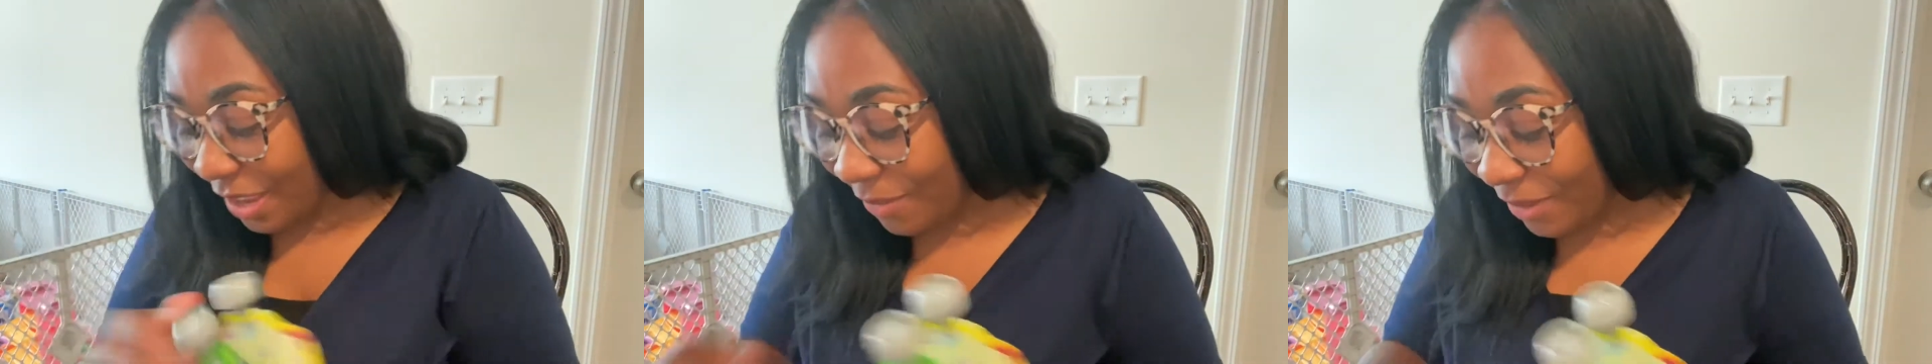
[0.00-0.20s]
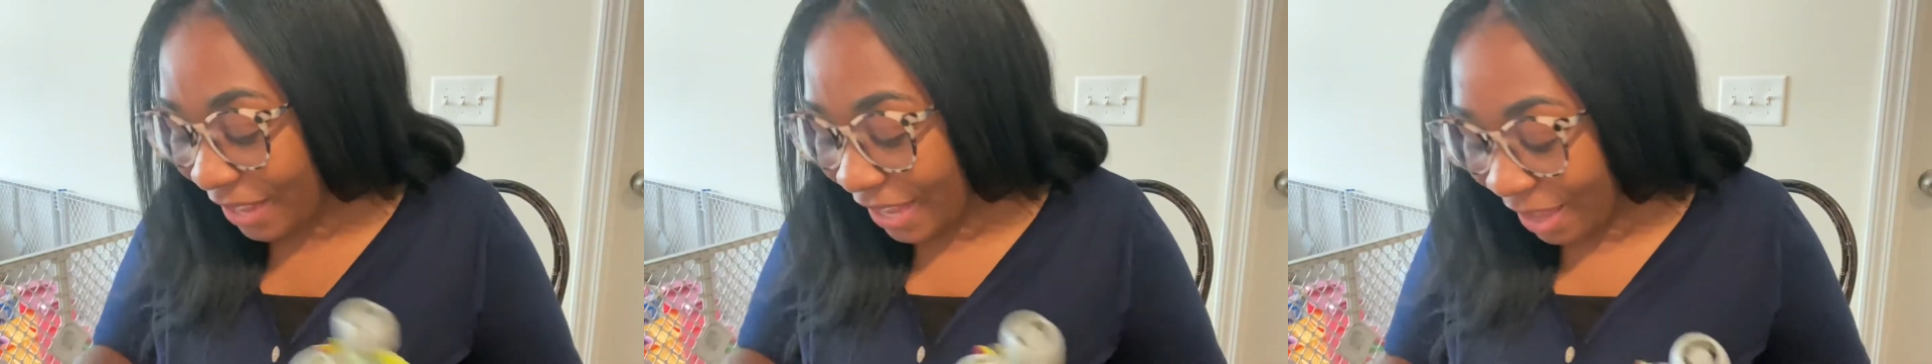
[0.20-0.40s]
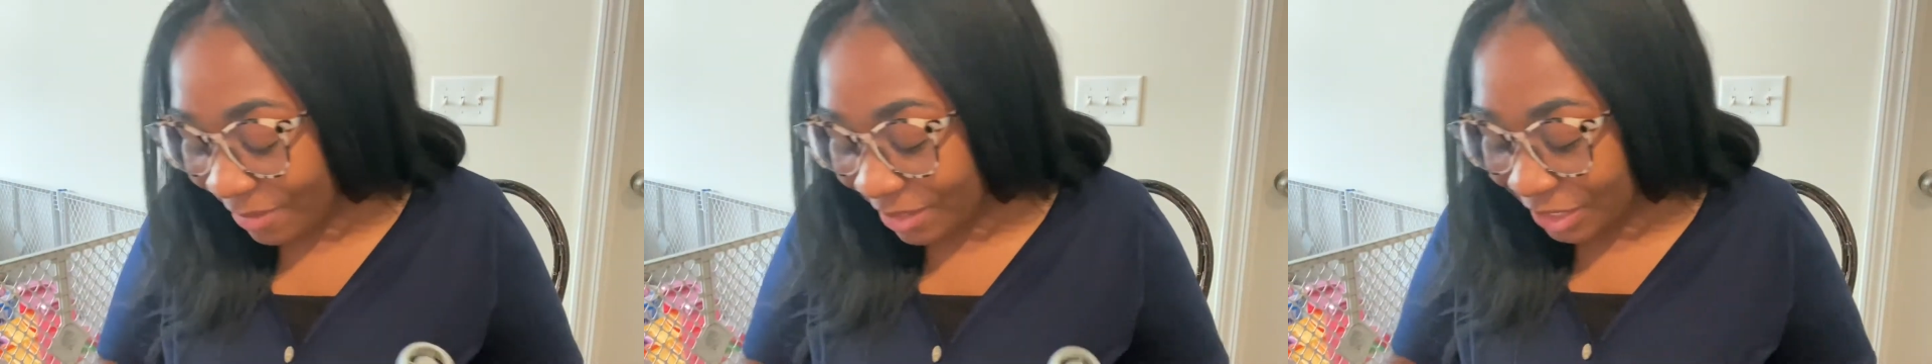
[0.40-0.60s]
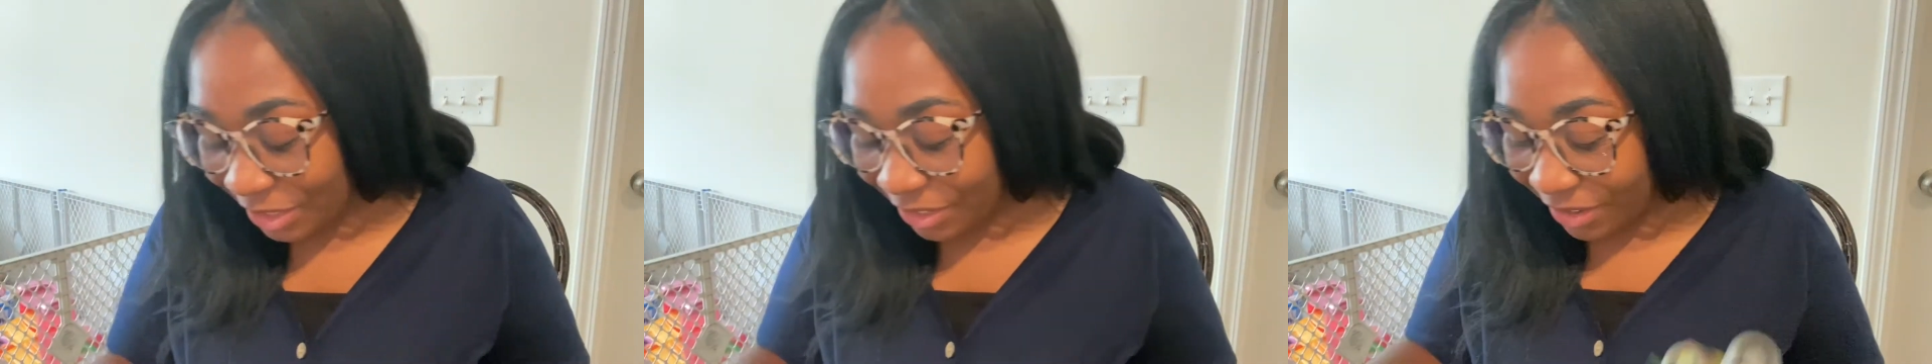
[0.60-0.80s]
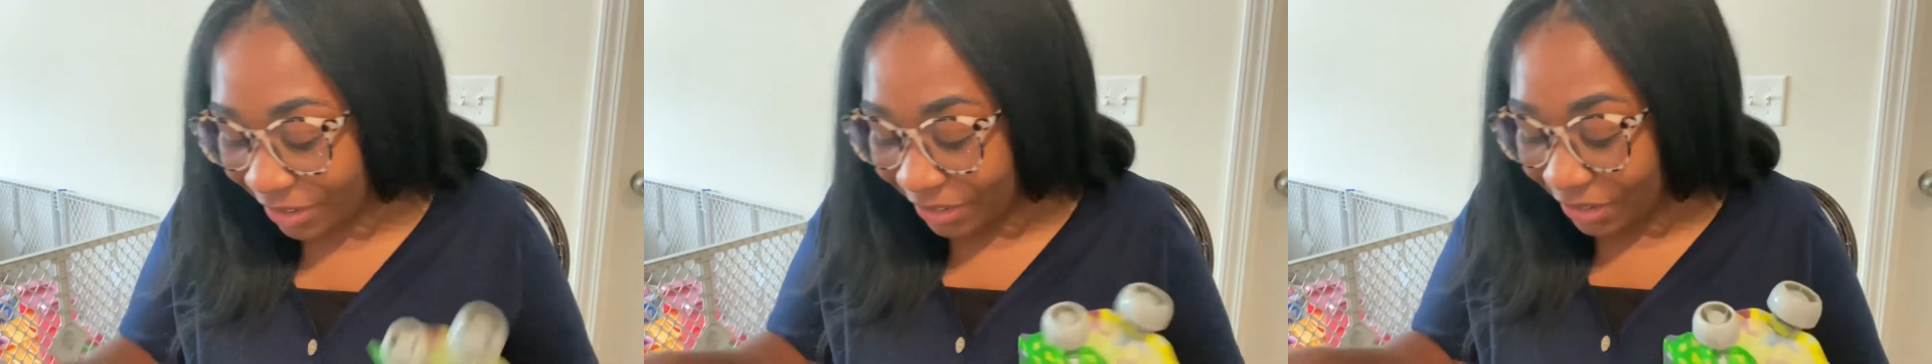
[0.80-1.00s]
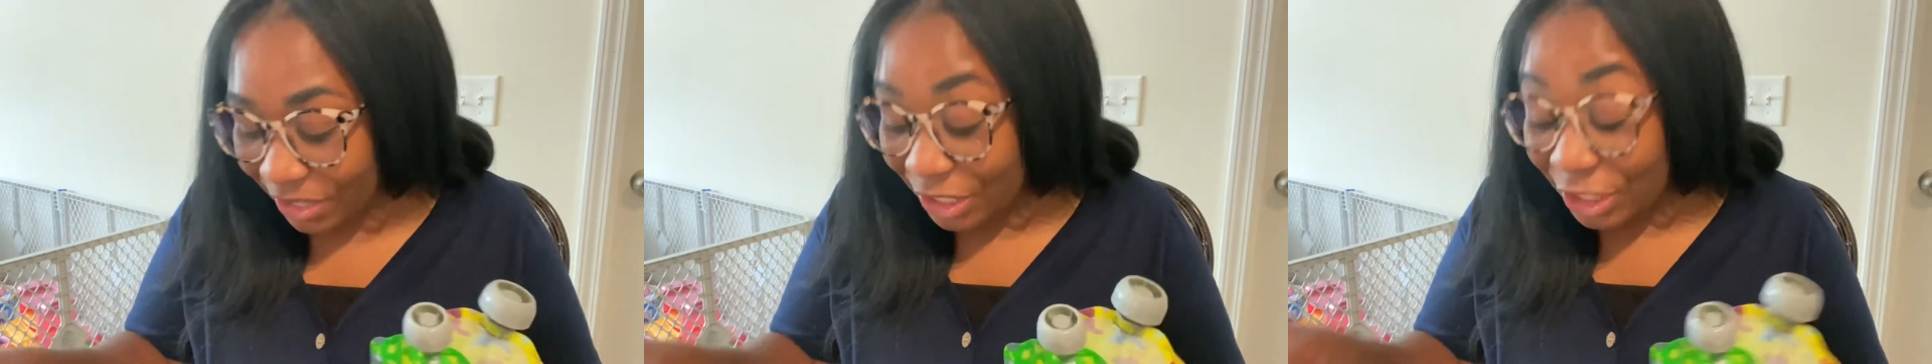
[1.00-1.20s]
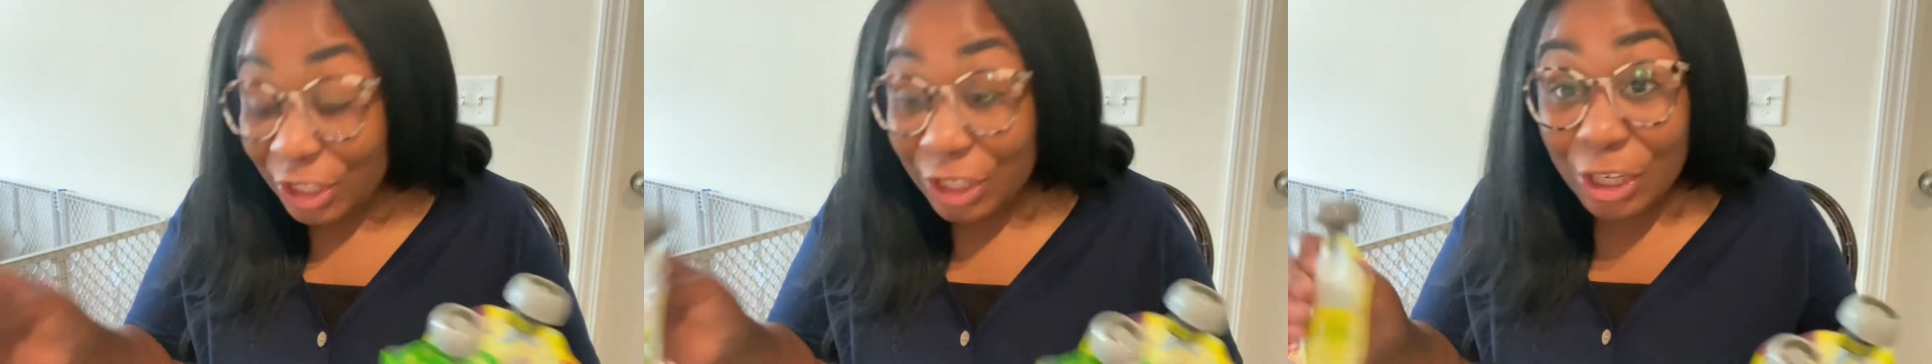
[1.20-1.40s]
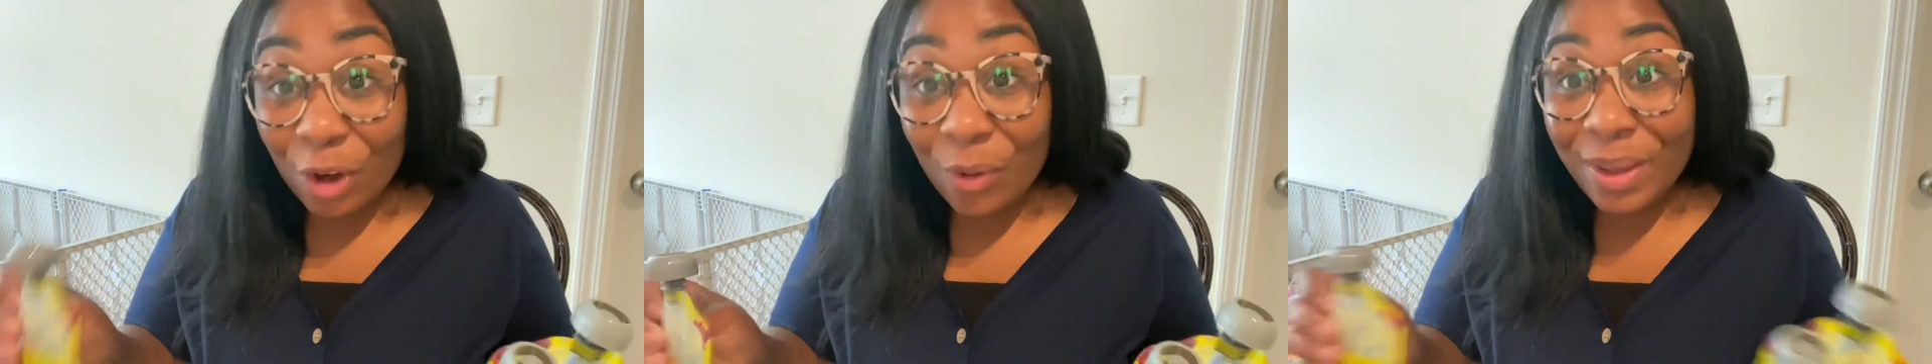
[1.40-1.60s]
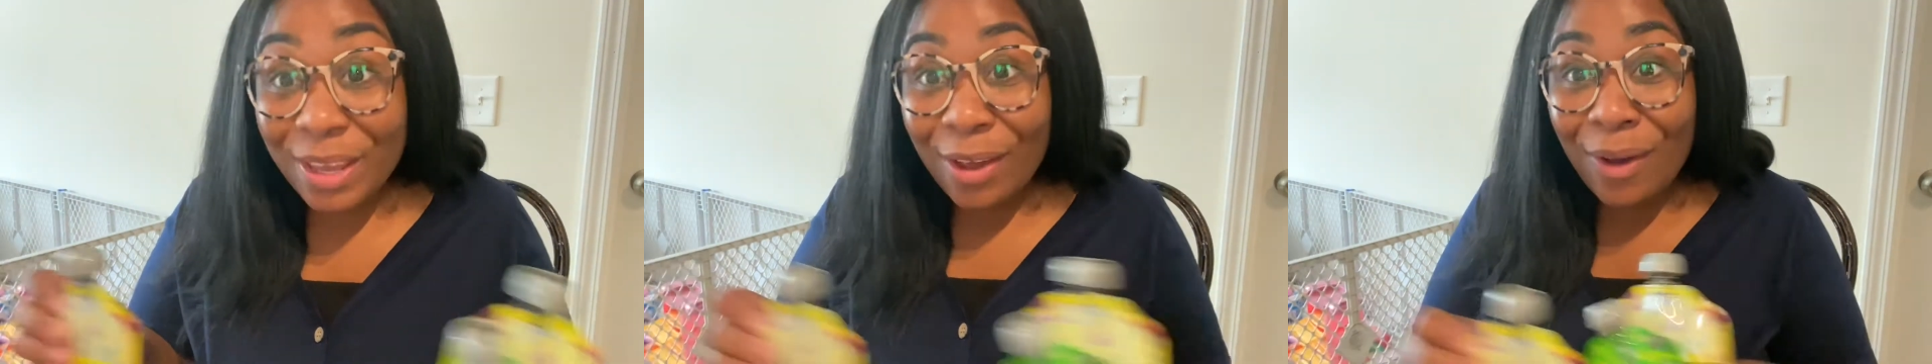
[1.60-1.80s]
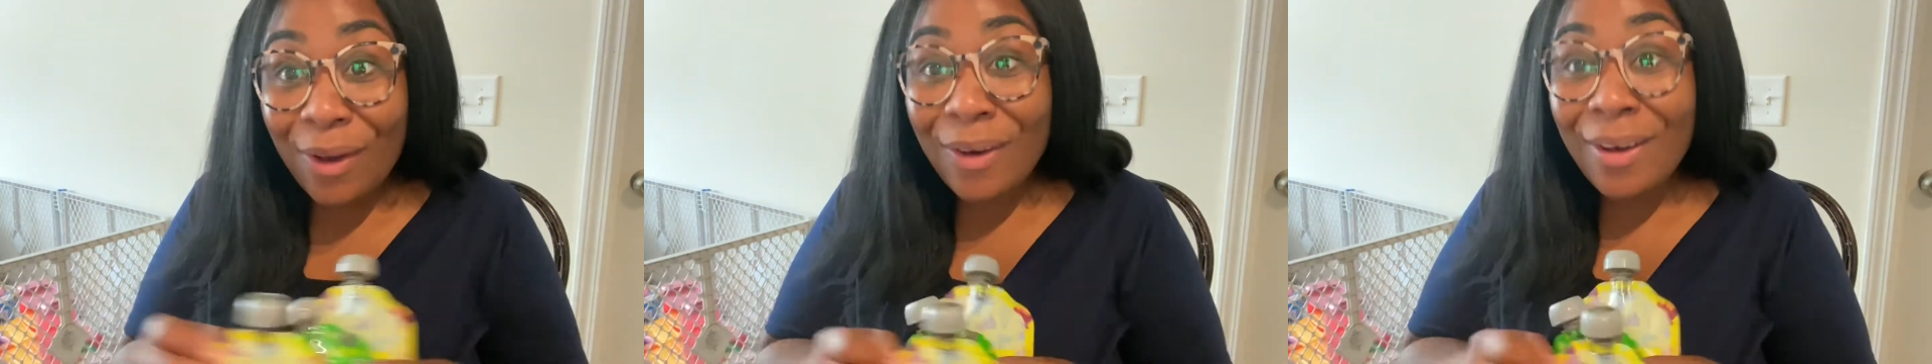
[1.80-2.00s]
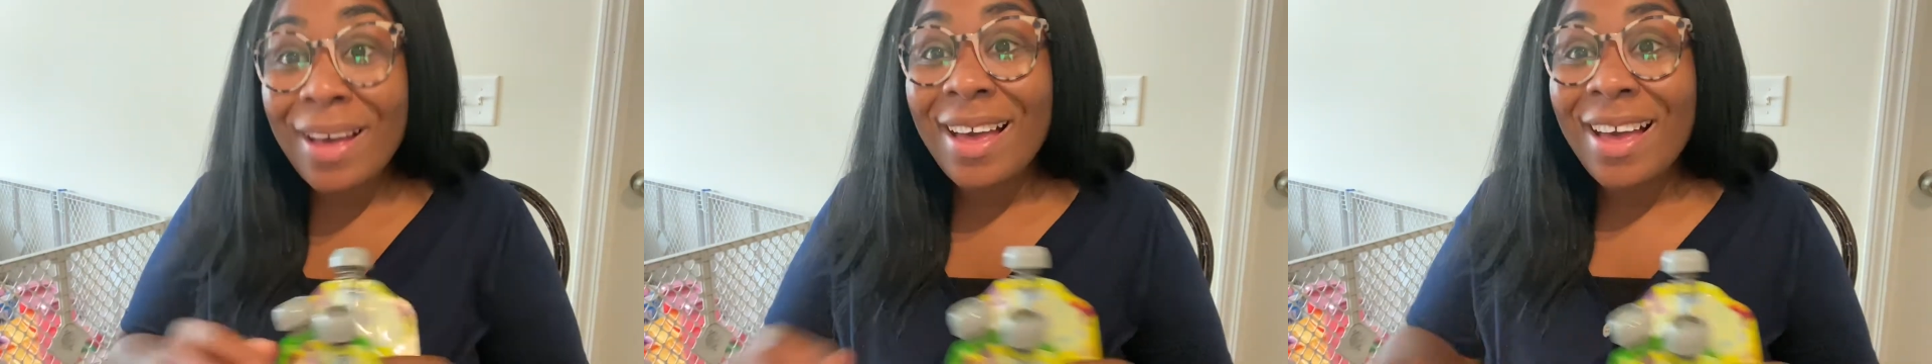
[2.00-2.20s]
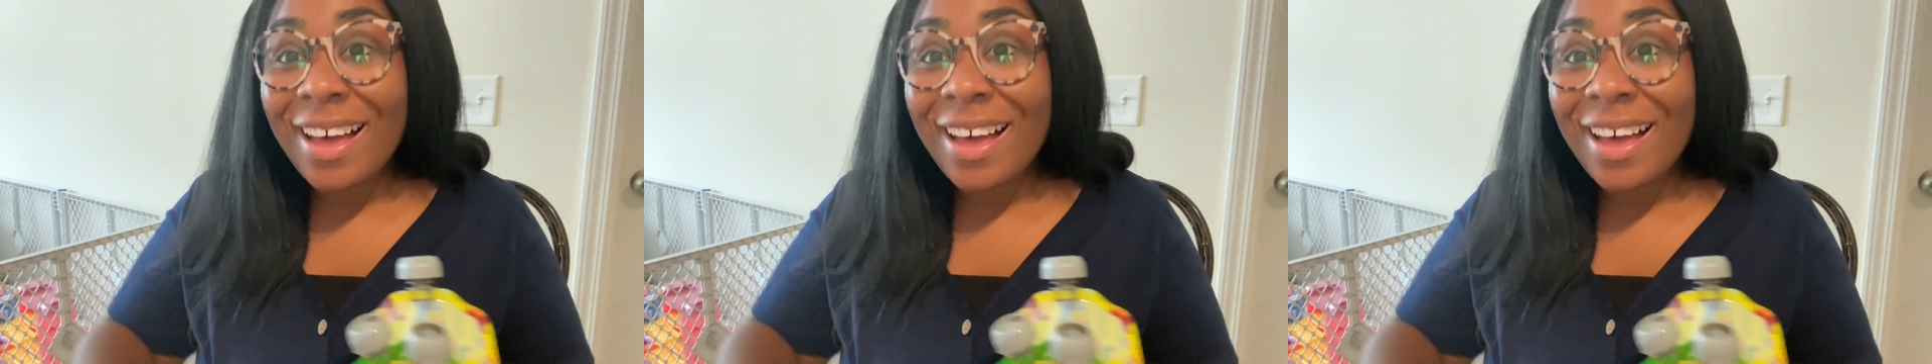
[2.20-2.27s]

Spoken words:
I feel like I've been showing y'all